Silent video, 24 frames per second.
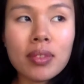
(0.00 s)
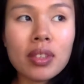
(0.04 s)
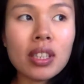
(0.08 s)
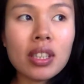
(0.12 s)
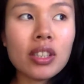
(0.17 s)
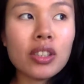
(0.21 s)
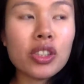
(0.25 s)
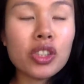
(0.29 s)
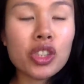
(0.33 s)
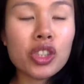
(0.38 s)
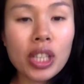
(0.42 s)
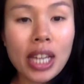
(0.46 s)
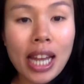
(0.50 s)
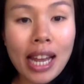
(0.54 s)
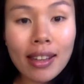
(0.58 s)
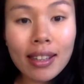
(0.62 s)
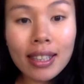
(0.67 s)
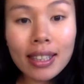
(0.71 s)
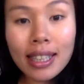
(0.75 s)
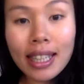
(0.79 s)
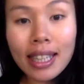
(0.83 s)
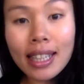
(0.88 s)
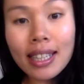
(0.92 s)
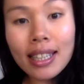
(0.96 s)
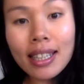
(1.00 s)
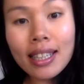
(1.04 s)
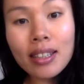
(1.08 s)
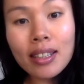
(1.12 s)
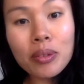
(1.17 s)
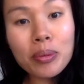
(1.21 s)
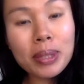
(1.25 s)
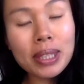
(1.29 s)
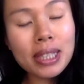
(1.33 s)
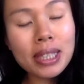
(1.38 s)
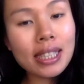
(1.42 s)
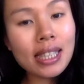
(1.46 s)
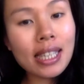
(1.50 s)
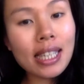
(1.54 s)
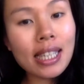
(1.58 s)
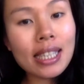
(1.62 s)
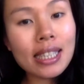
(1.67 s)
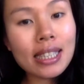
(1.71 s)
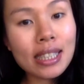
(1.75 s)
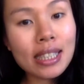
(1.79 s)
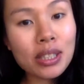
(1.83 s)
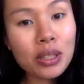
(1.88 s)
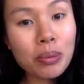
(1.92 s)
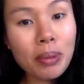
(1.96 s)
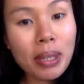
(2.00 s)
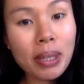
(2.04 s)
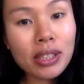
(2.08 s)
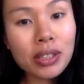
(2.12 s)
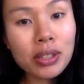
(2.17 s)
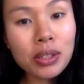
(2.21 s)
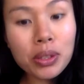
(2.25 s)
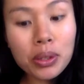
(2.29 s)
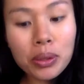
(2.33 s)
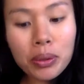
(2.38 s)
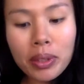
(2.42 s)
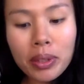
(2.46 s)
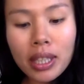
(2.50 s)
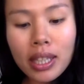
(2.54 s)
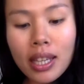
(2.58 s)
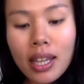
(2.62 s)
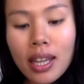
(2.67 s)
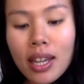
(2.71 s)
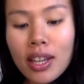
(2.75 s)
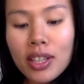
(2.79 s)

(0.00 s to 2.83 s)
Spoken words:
you should calculate it, what's the easiest way to do it.